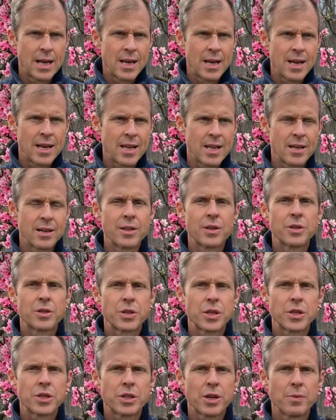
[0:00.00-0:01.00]
There's
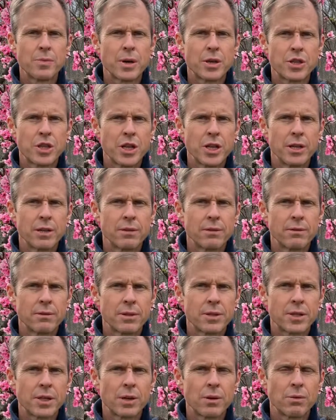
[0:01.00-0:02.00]
so much here.
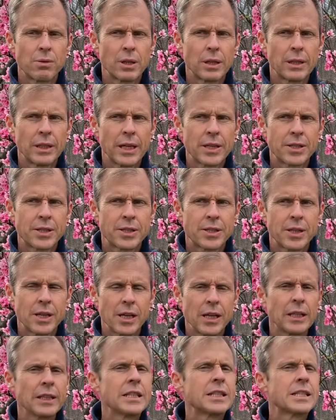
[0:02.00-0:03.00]
So let's
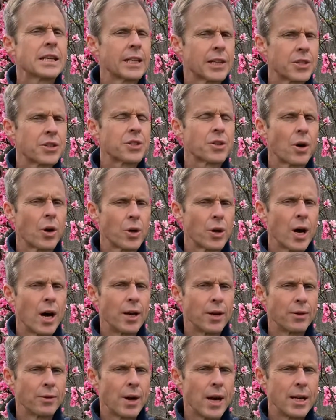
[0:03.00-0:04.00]
at least get a start on
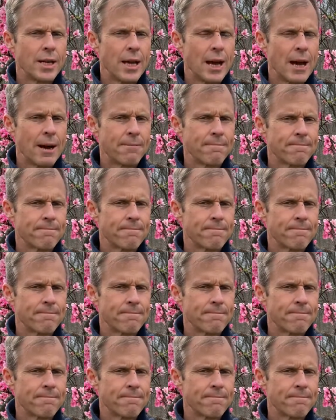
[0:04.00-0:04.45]
it right now.